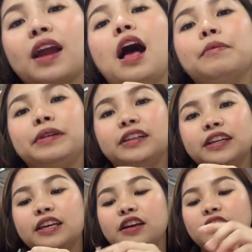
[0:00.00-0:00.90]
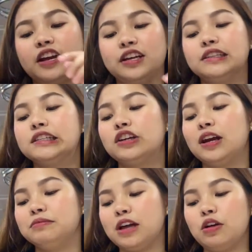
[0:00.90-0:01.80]
I'll be linking their
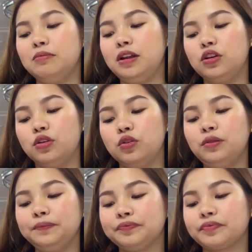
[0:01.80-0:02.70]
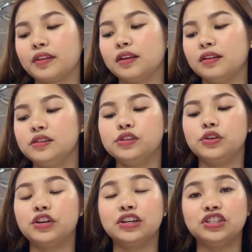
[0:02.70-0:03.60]
Instagram down below so
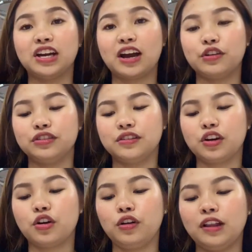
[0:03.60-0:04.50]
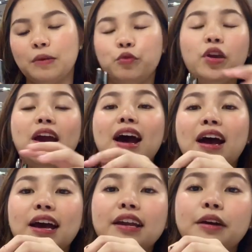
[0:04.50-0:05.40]
you can check out the collab we
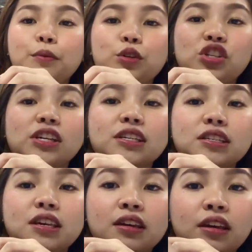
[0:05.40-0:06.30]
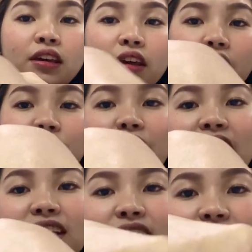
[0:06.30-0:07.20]
had, which is the
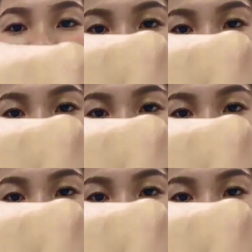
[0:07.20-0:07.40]
Valentina